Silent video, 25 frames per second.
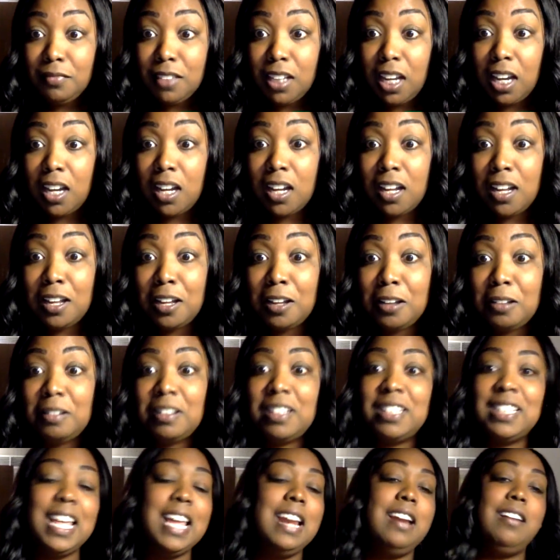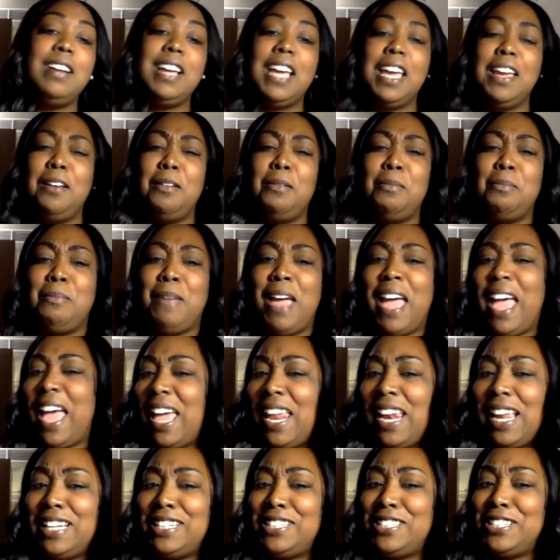they don't get mad
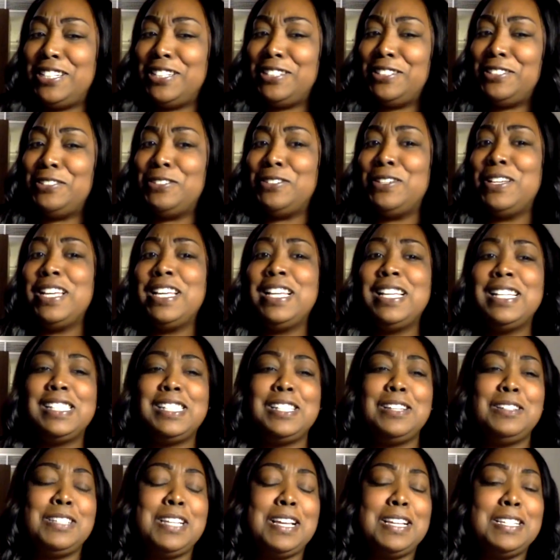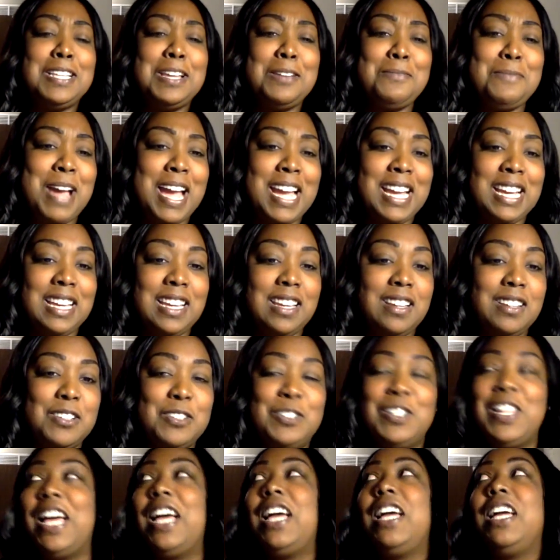at you. Sometimes they might giggle,
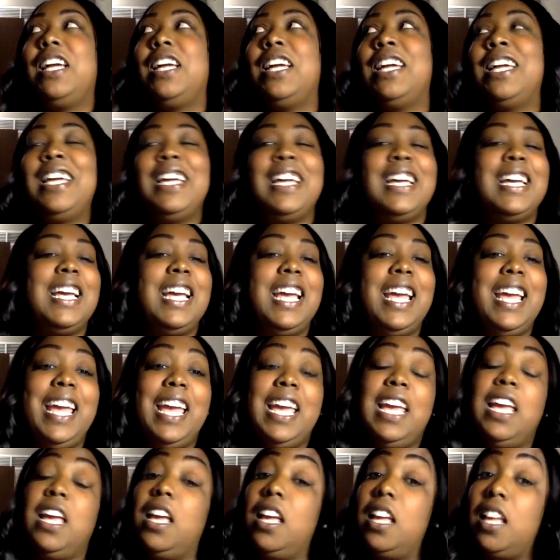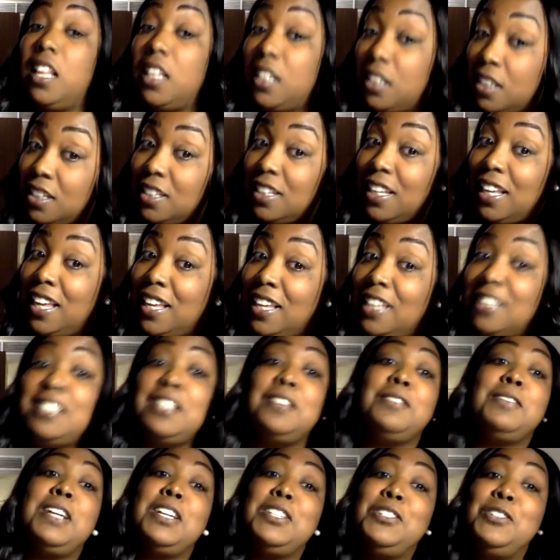like it.
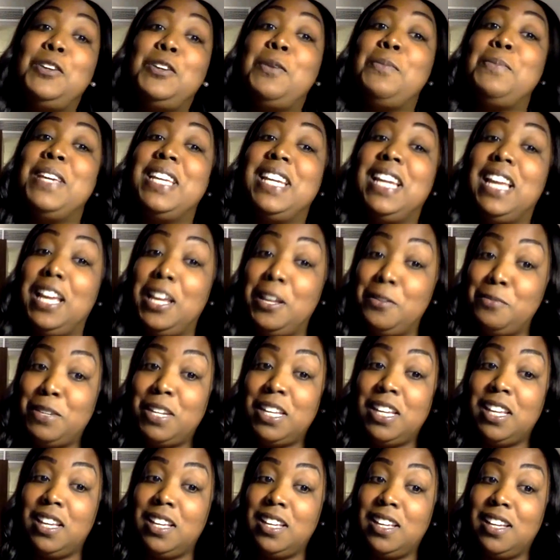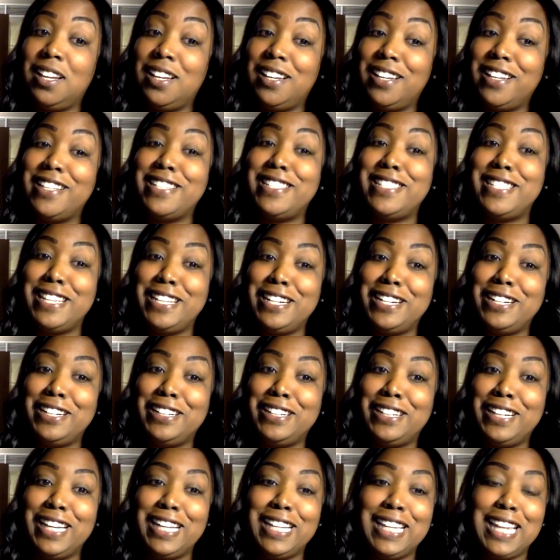Sometimes you can be in an empty
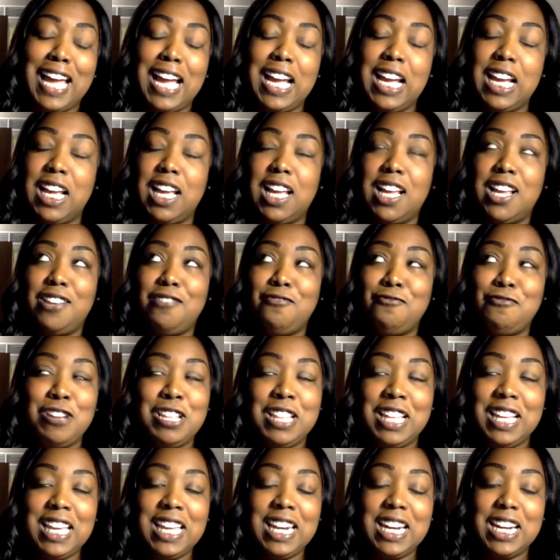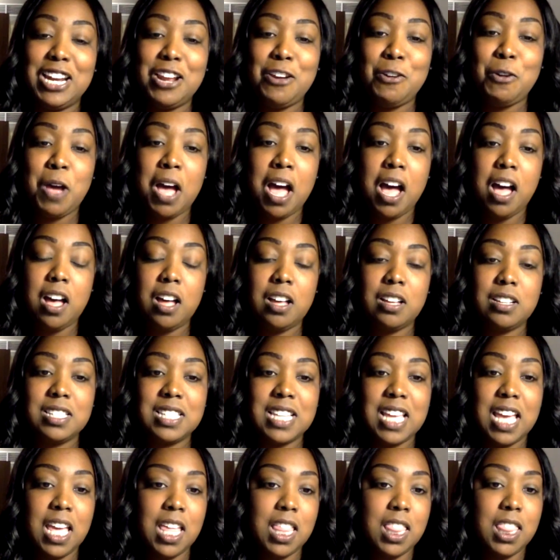center and like really getting no calls,
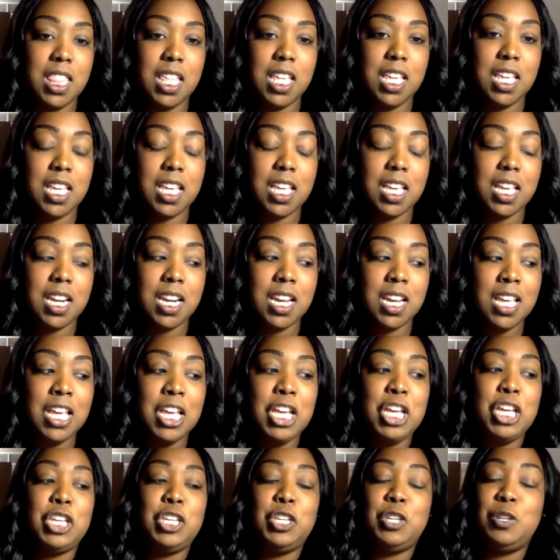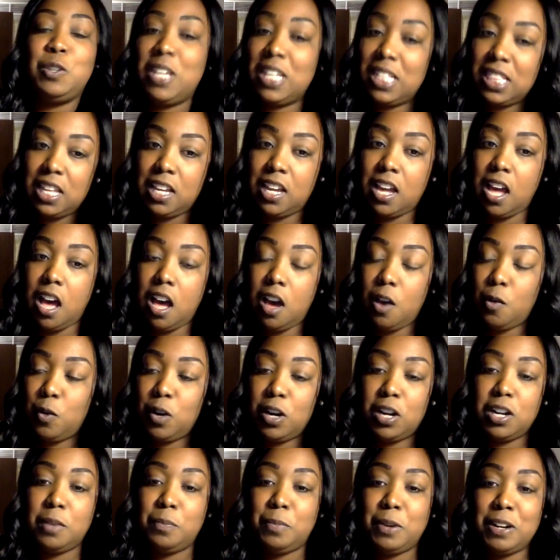and then you get the call
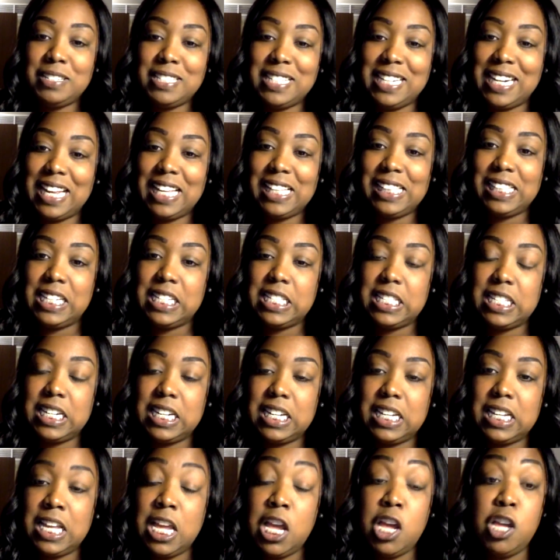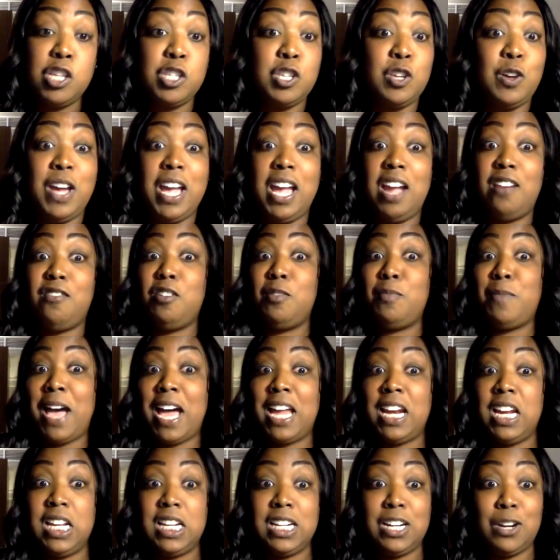where the person ain't listening, so
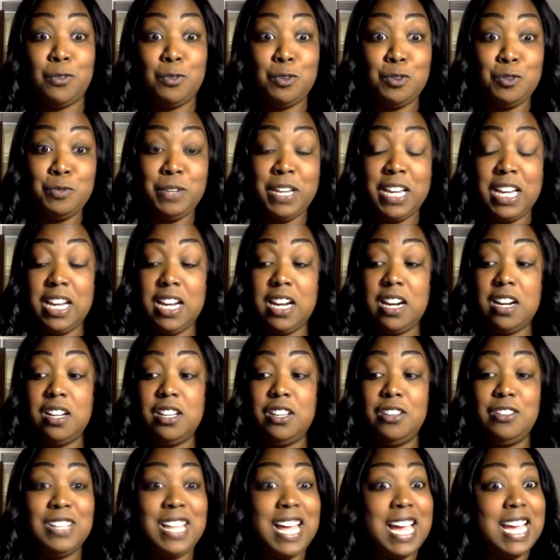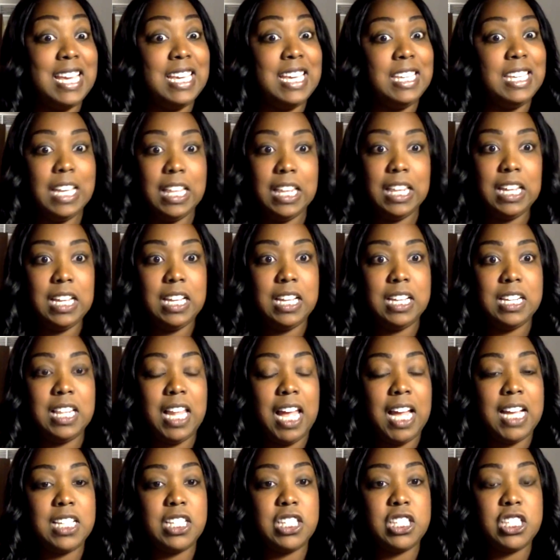everybody in the room can hear you like yelling
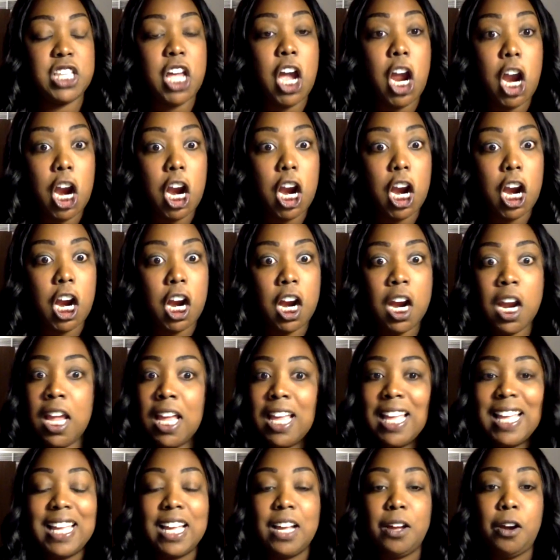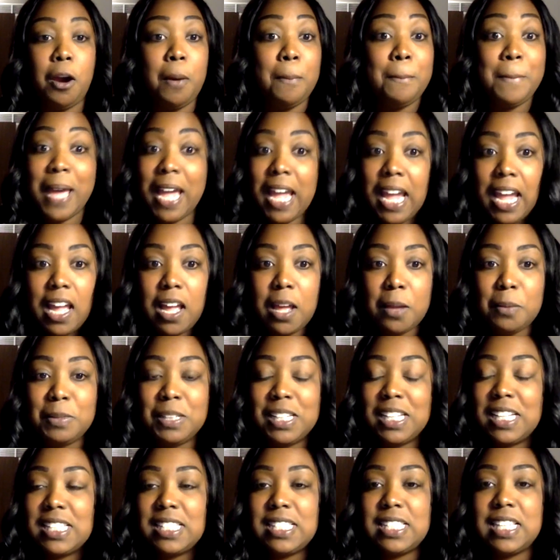like, sir or ma'am,
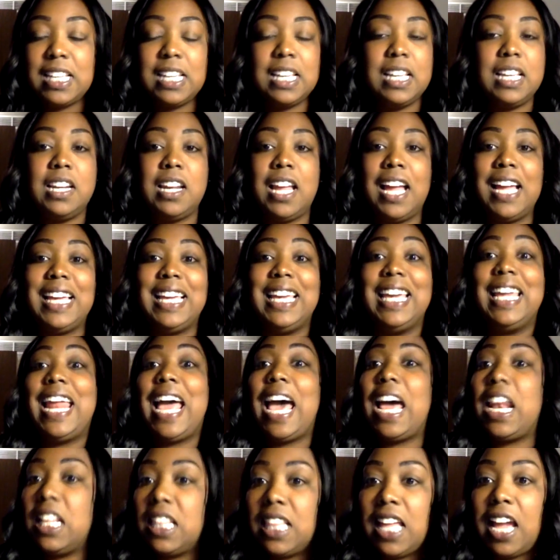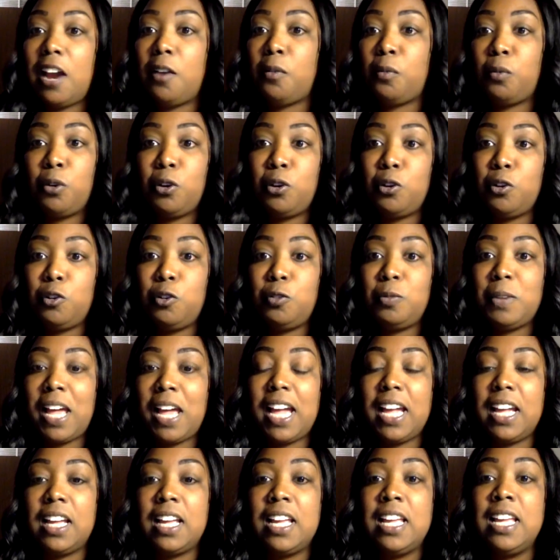listen, like get out of that room,
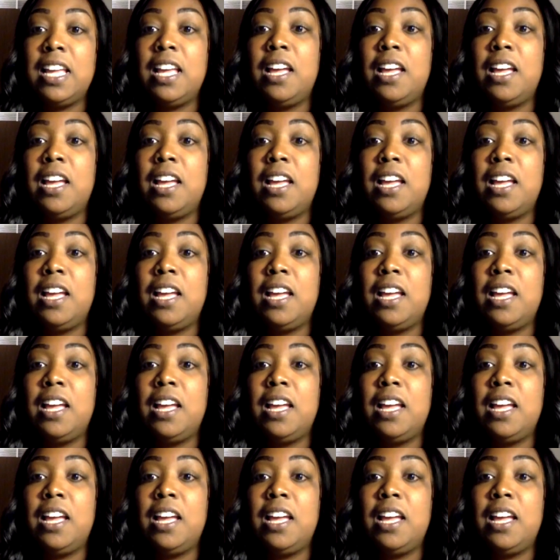like